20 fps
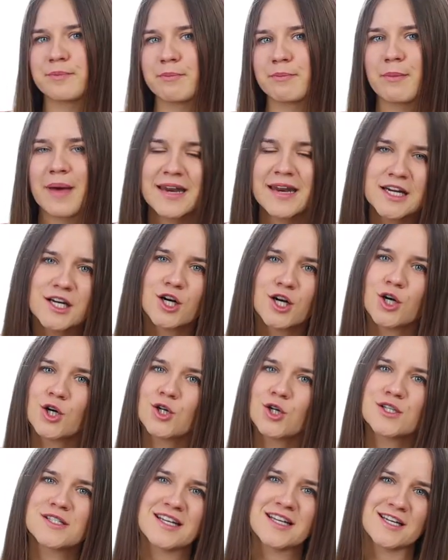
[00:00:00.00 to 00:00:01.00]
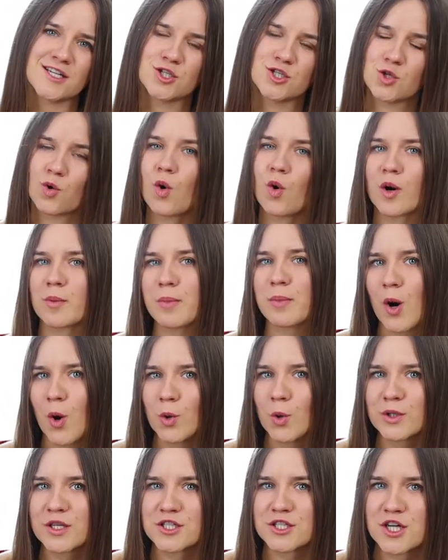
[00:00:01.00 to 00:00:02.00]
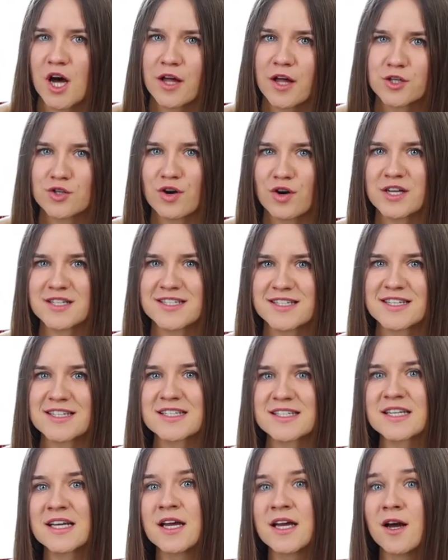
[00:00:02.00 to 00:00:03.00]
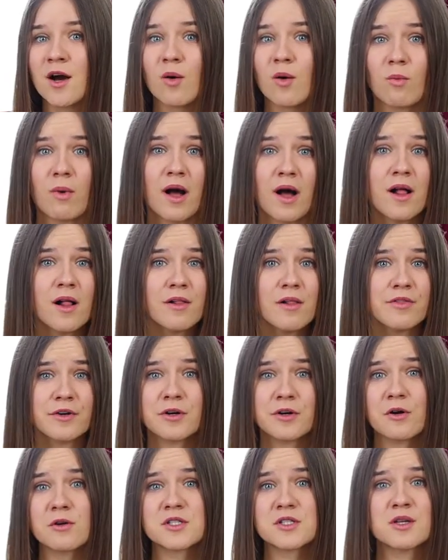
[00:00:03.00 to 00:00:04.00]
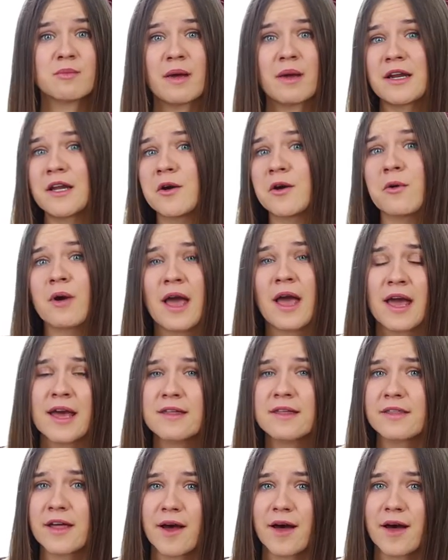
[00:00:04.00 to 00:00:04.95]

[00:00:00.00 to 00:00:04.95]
Many girls adore polka dot dresses, while there are also many who hate